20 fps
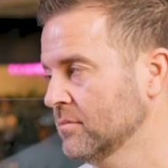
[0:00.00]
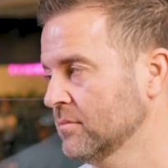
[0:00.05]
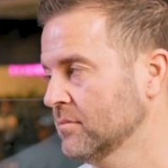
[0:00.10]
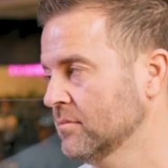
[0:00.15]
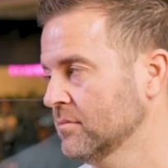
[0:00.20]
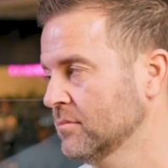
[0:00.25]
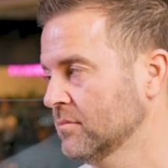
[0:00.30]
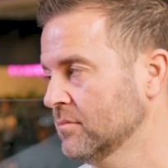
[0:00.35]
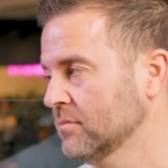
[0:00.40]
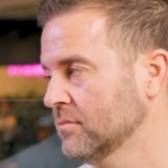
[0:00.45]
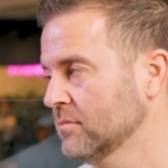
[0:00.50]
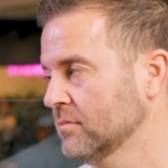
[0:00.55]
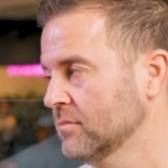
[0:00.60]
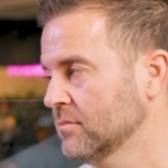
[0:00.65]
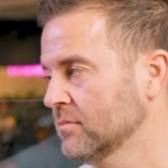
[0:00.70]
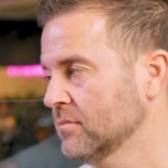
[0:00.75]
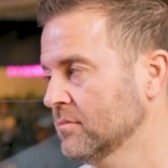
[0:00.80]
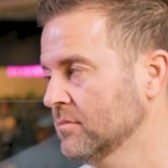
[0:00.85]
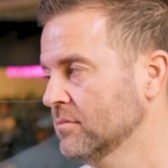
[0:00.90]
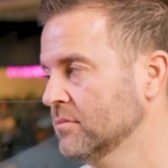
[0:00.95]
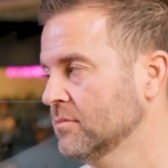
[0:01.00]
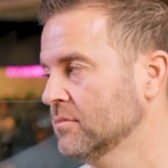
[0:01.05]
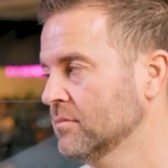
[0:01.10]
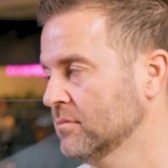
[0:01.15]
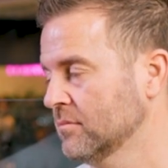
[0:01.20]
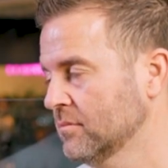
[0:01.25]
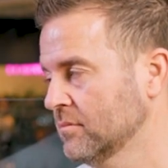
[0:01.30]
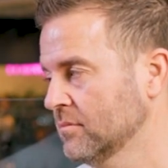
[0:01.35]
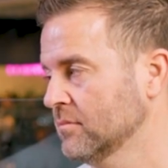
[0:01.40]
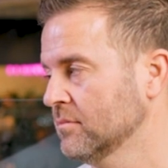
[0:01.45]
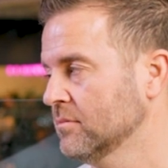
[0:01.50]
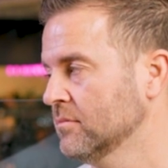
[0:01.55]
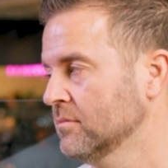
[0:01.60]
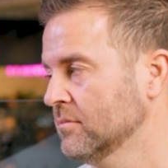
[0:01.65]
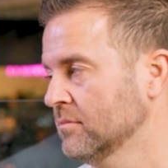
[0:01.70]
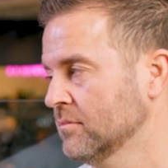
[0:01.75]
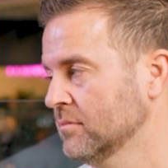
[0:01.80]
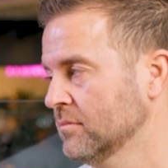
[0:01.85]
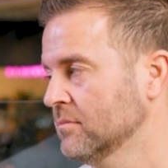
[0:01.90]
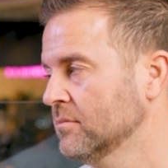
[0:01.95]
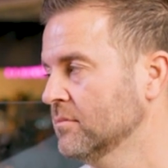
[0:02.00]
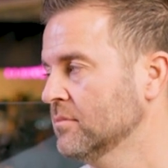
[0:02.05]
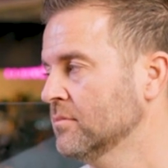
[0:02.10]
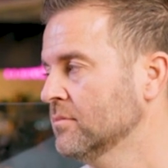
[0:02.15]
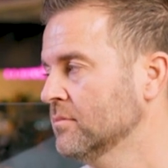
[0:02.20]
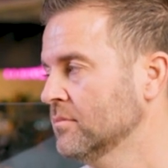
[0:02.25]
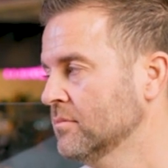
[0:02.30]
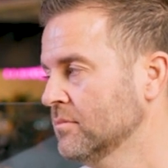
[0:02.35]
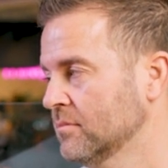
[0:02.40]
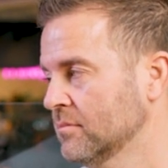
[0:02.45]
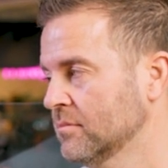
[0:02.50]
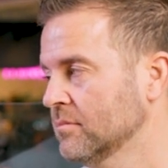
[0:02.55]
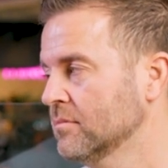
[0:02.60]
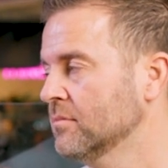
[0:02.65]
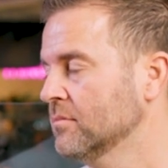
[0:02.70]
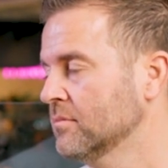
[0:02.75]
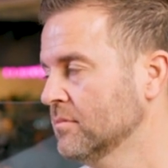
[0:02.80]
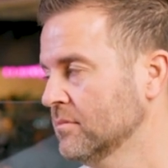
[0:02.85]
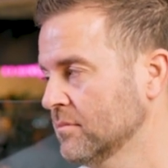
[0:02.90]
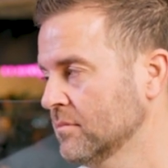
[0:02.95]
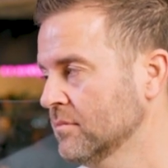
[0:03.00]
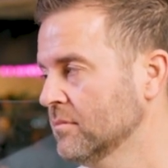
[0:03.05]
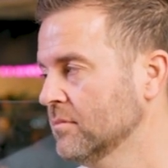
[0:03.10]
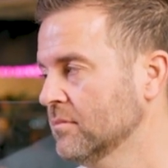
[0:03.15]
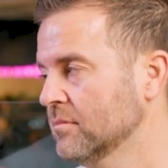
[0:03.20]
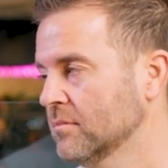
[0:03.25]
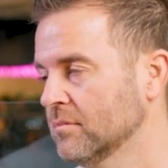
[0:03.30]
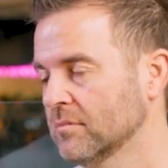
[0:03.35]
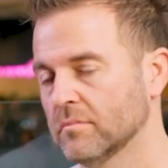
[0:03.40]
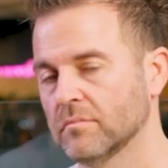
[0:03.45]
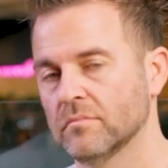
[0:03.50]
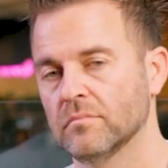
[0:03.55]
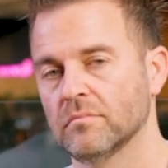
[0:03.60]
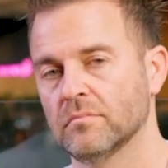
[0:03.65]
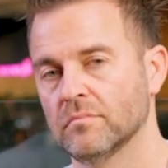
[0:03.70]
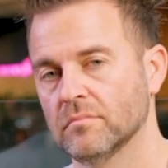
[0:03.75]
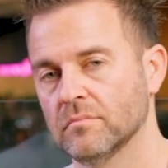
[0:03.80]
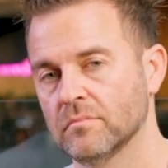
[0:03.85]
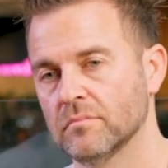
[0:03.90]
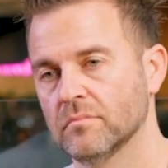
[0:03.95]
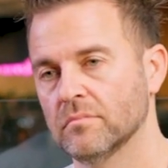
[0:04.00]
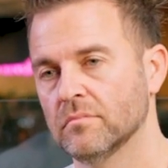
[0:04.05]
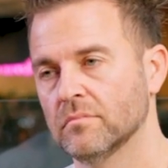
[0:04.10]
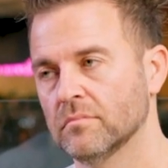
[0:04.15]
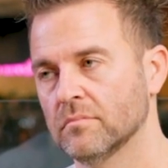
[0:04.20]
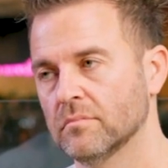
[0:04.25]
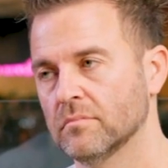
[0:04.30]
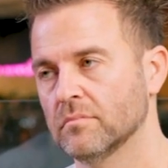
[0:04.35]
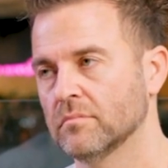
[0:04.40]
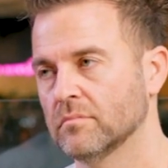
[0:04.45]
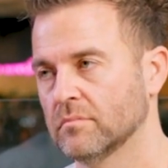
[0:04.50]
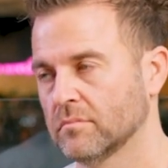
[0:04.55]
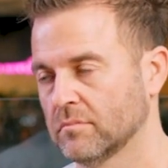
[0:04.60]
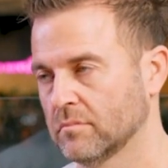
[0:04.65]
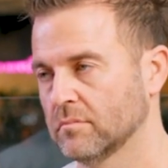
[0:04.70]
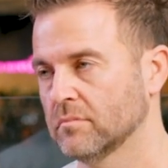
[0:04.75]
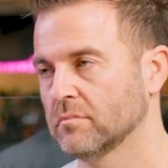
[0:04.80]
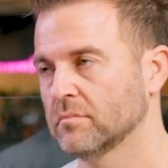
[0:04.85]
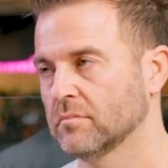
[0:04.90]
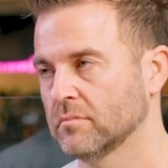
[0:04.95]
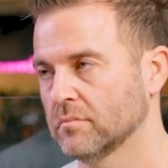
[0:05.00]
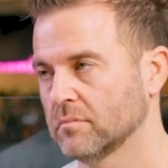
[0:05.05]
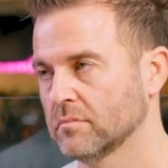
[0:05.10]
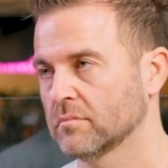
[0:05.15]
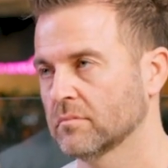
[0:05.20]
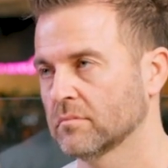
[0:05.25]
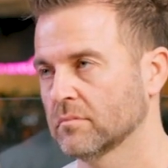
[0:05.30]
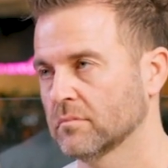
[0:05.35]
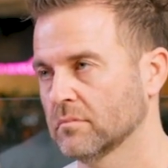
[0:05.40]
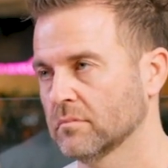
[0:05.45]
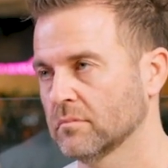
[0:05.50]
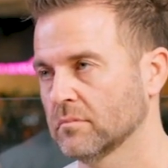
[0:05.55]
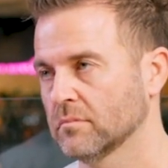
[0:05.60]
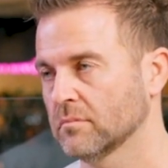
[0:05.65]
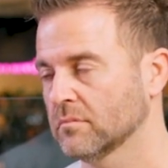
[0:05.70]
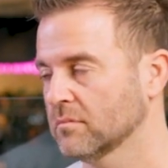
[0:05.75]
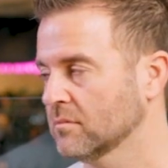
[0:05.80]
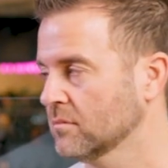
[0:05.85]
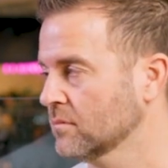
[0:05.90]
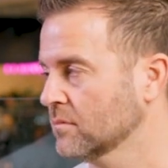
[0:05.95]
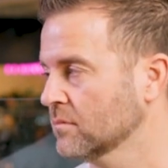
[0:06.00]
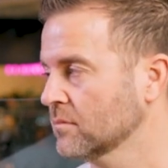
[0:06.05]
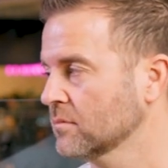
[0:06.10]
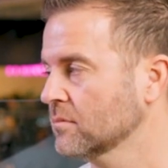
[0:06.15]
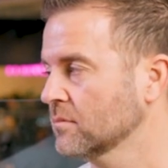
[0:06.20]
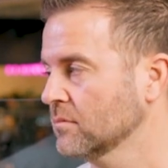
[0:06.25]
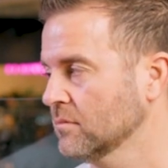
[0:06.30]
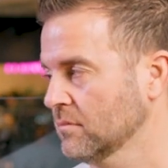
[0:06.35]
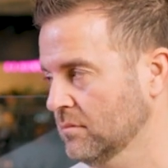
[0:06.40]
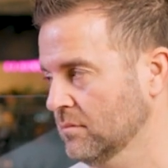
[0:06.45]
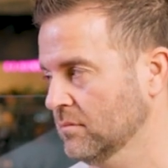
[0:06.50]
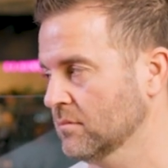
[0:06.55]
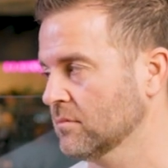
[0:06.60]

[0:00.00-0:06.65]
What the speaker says: No words are spoken by the person on screen.